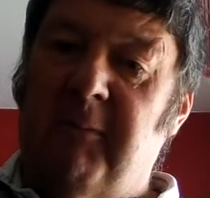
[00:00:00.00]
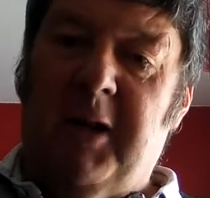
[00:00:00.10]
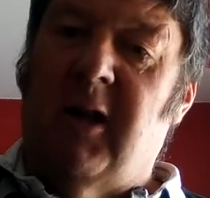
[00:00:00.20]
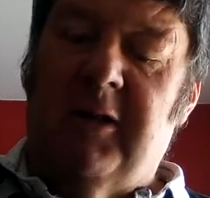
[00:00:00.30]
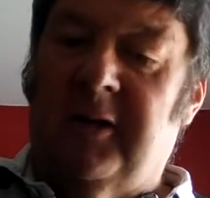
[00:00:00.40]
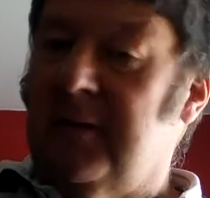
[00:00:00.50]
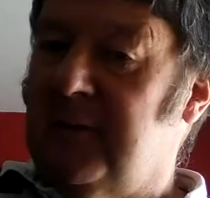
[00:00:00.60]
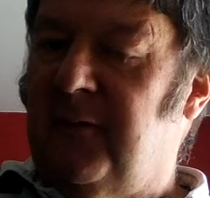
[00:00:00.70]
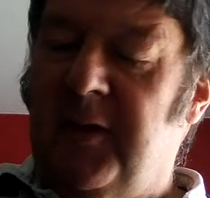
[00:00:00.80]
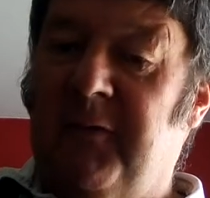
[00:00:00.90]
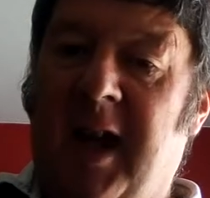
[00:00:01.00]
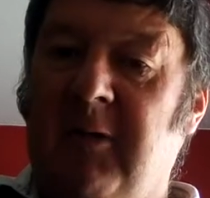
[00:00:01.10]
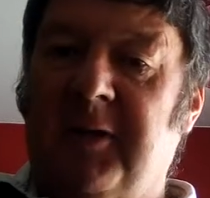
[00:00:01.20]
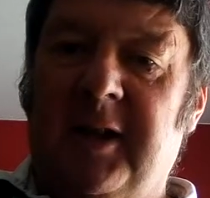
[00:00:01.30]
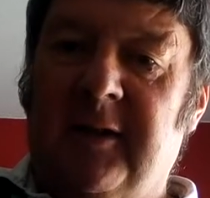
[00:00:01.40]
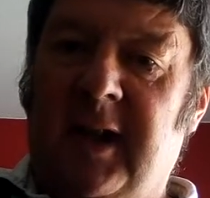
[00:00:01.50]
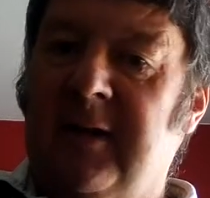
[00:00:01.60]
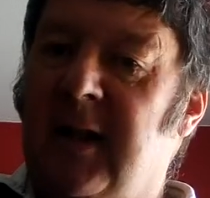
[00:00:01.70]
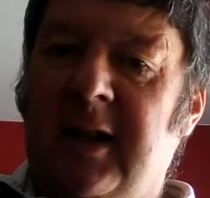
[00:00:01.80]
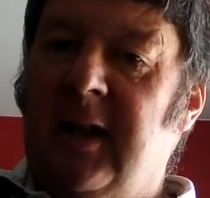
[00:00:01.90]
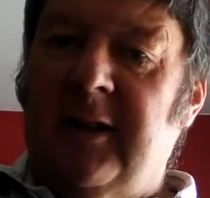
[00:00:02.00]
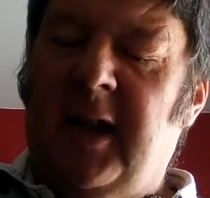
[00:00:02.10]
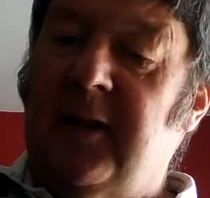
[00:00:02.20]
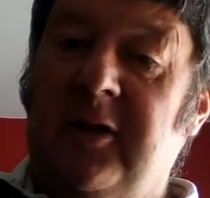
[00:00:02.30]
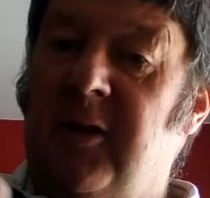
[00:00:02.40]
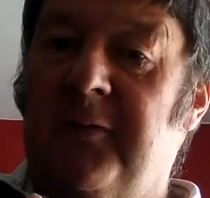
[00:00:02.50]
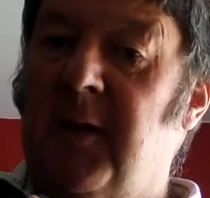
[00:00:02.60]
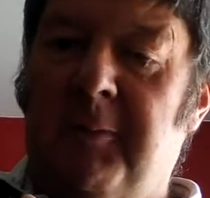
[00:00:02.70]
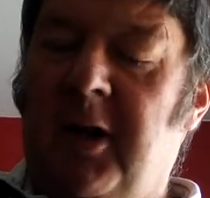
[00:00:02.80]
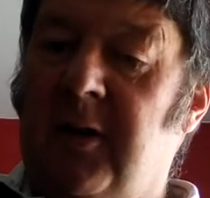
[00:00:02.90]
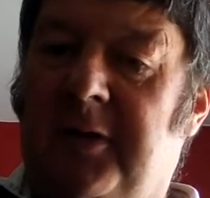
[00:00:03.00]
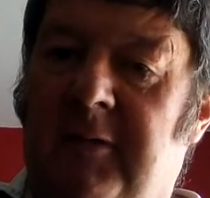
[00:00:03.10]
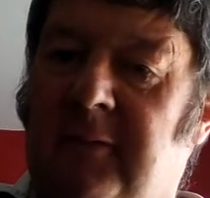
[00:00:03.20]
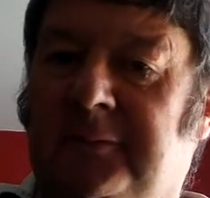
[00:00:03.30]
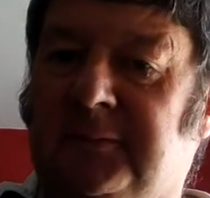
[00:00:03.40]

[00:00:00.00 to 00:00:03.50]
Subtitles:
Bach and Vivaldi and that, they didn't use vibrato